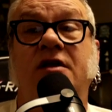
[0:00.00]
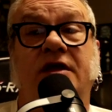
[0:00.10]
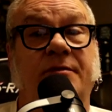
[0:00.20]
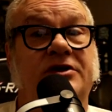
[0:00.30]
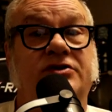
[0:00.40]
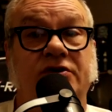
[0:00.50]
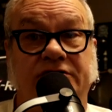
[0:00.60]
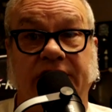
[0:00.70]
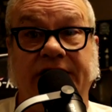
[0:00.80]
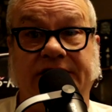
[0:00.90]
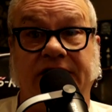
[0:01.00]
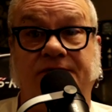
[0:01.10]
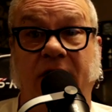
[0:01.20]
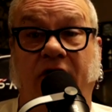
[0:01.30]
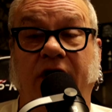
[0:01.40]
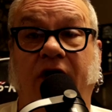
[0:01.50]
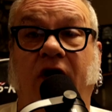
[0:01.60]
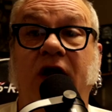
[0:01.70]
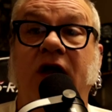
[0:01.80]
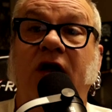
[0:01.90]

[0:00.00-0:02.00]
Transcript: That means you use a latex barrier.